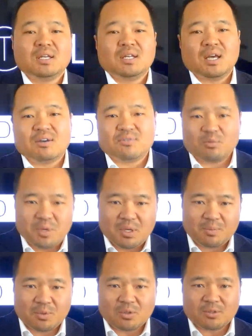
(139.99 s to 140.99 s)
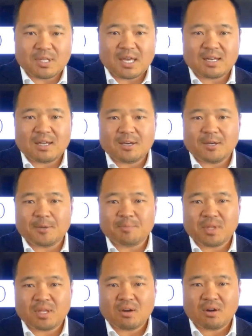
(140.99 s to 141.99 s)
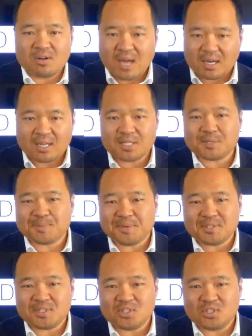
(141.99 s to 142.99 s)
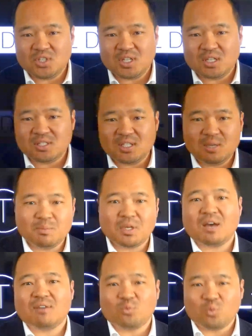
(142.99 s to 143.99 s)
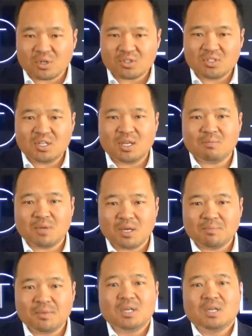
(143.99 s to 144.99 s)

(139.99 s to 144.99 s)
Now, for people that are not experienced in Gd&T but have worked CMM